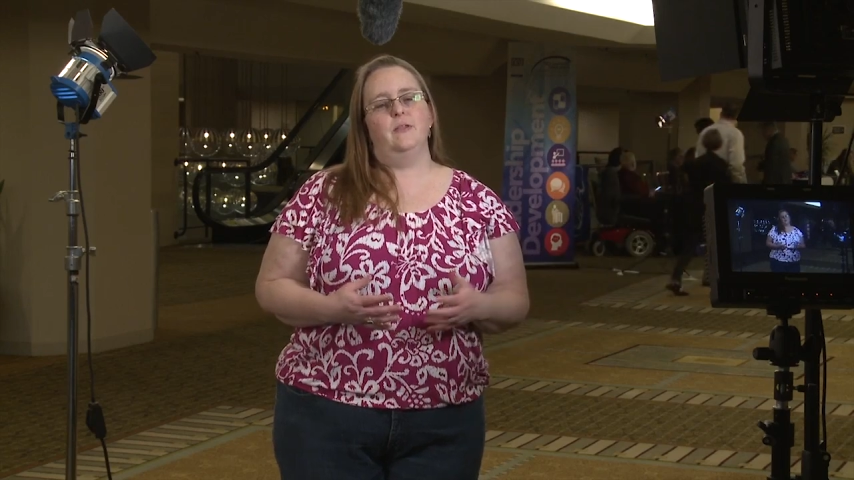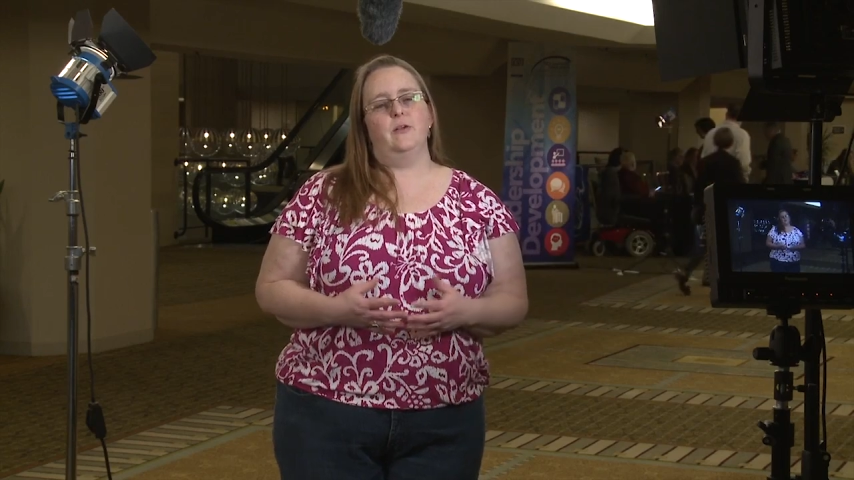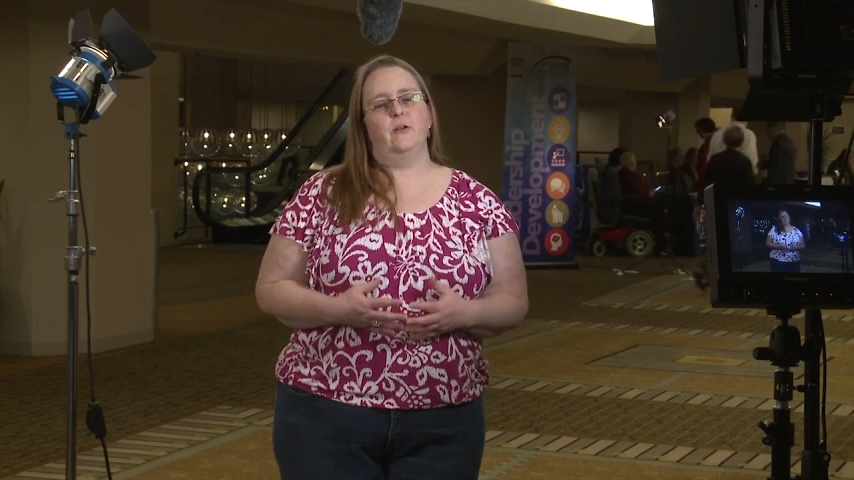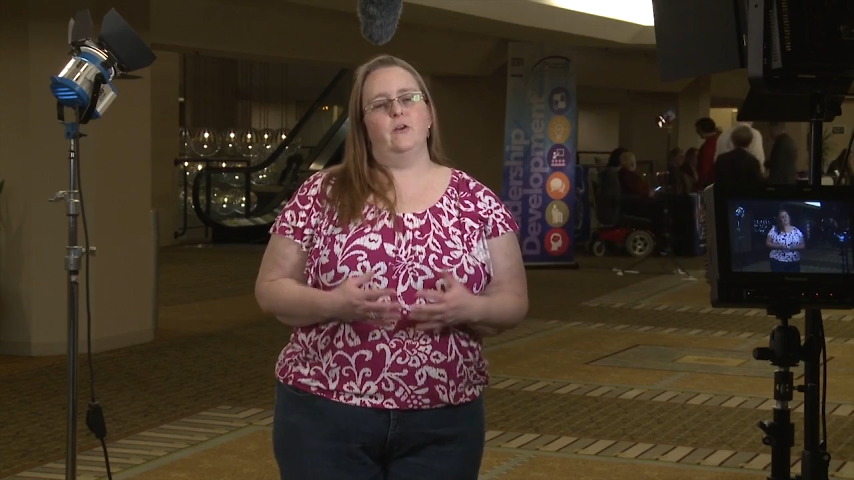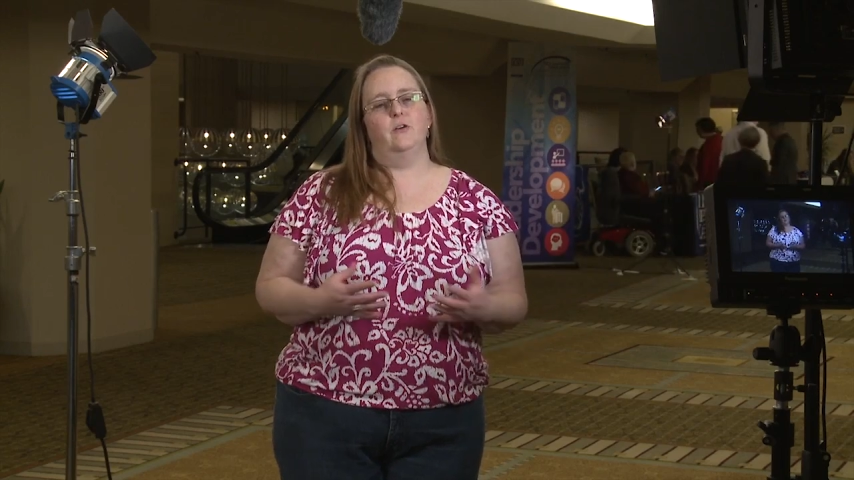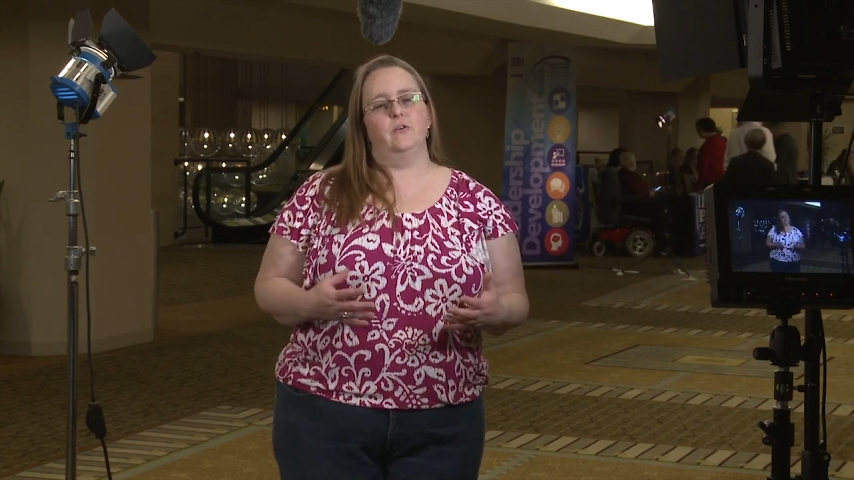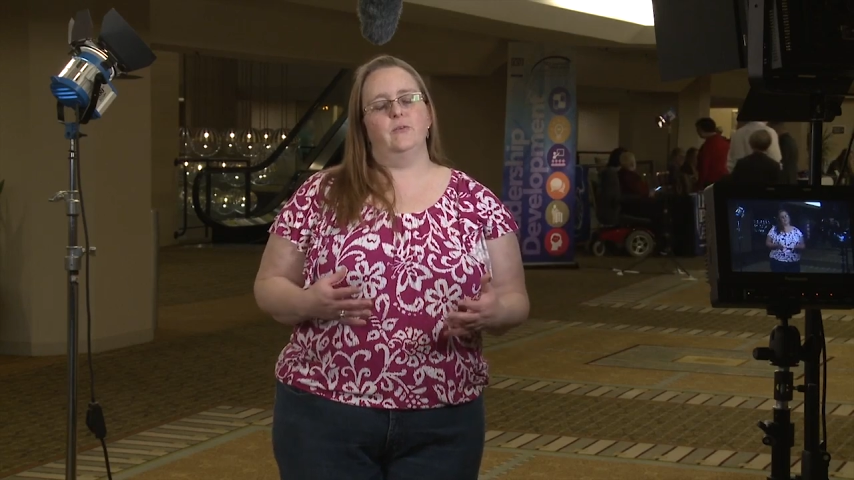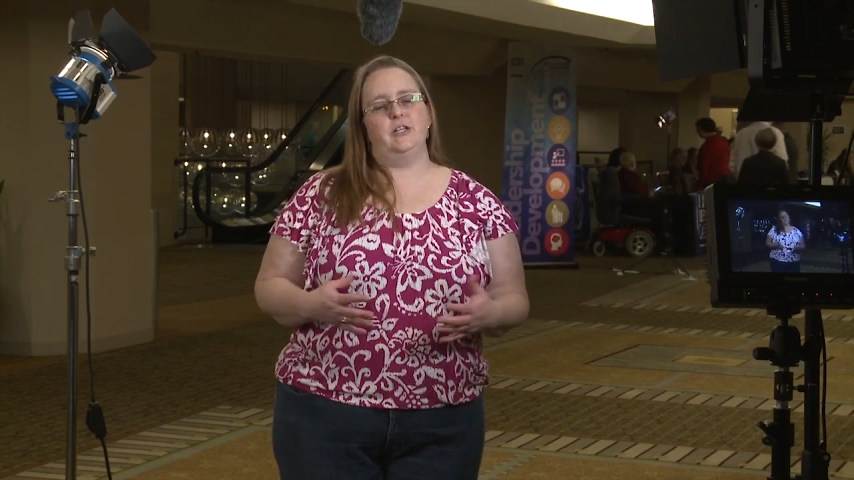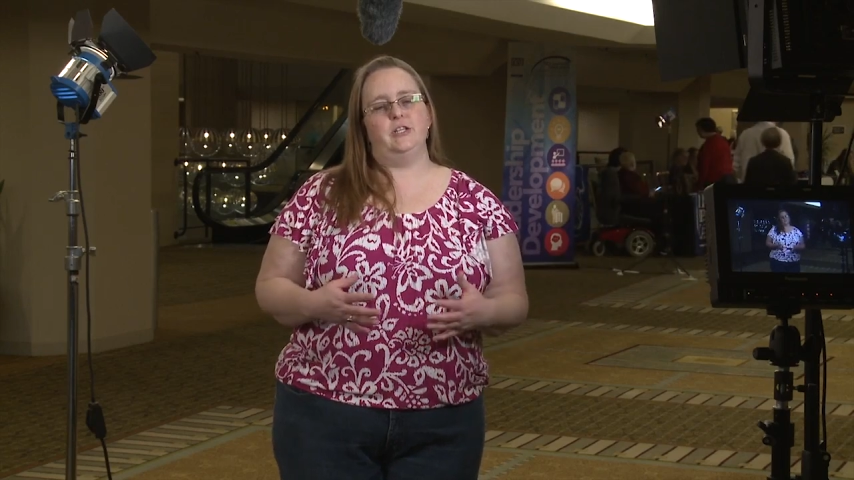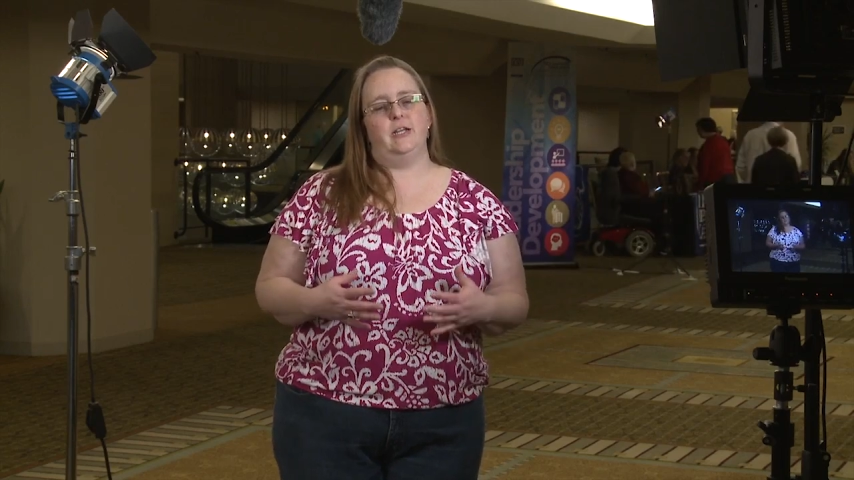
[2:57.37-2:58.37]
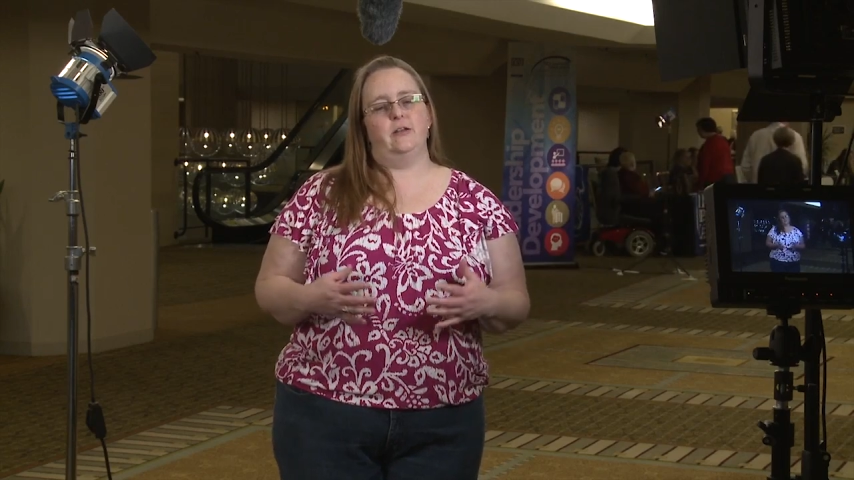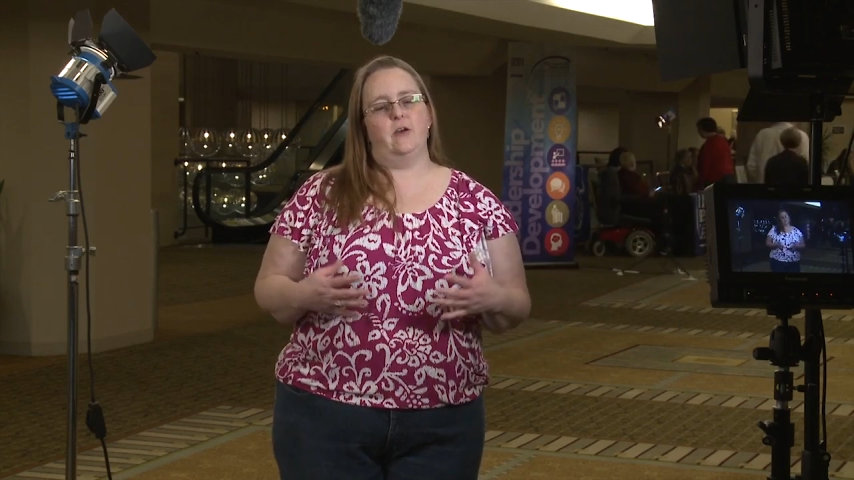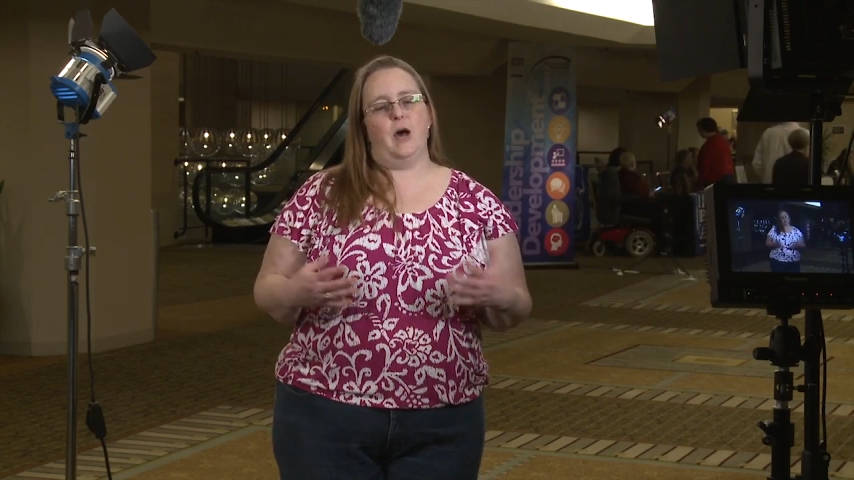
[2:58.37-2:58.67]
They're an overreaching